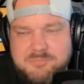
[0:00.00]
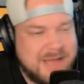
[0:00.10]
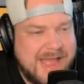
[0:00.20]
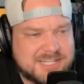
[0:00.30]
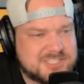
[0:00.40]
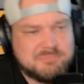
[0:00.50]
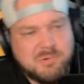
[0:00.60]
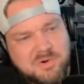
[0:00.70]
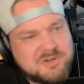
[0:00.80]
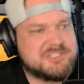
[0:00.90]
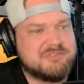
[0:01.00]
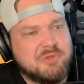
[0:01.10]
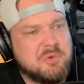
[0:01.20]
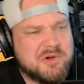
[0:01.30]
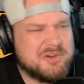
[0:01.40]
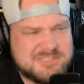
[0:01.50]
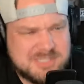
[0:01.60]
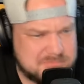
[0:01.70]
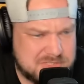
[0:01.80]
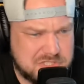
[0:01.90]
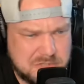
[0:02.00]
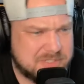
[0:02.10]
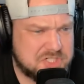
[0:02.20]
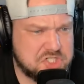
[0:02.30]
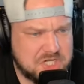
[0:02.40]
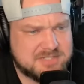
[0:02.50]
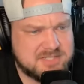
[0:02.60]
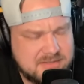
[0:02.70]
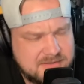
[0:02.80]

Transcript: MAGA supporters in Florida, or some stupid shit.